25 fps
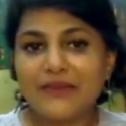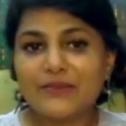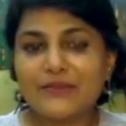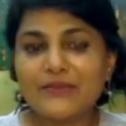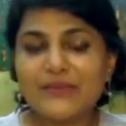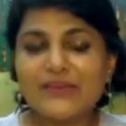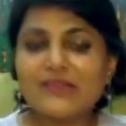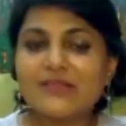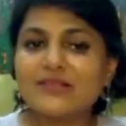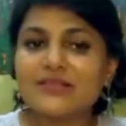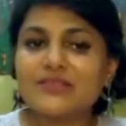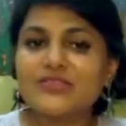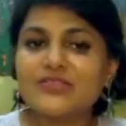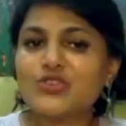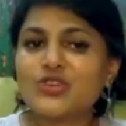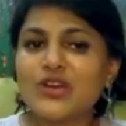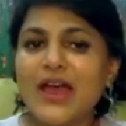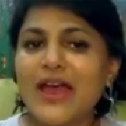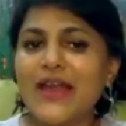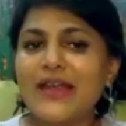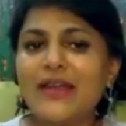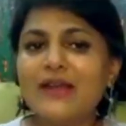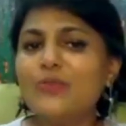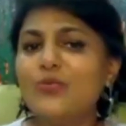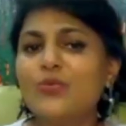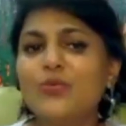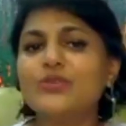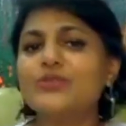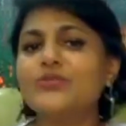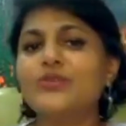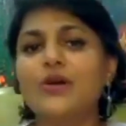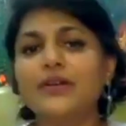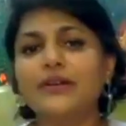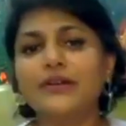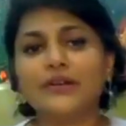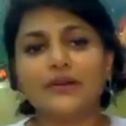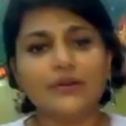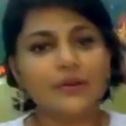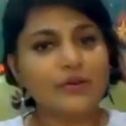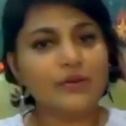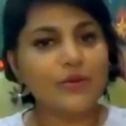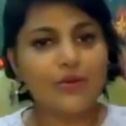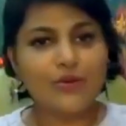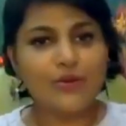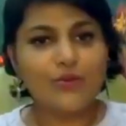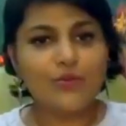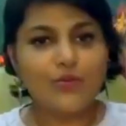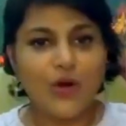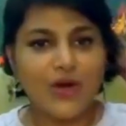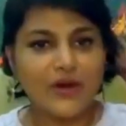Because a child would not
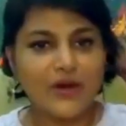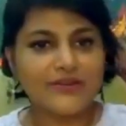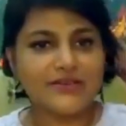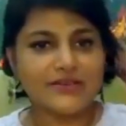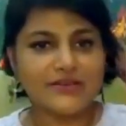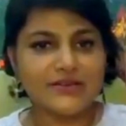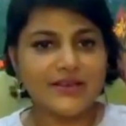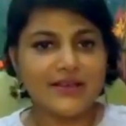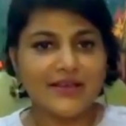know what